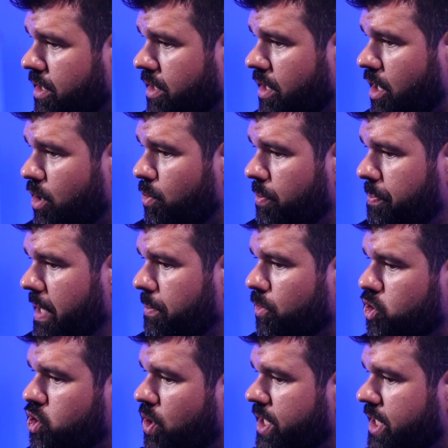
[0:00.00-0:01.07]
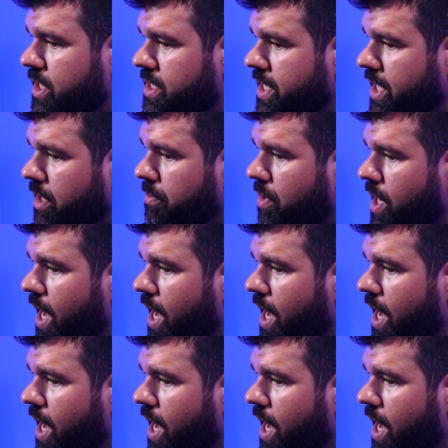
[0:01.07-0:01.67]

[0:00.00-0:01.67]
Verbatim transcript: you know, people joining a team,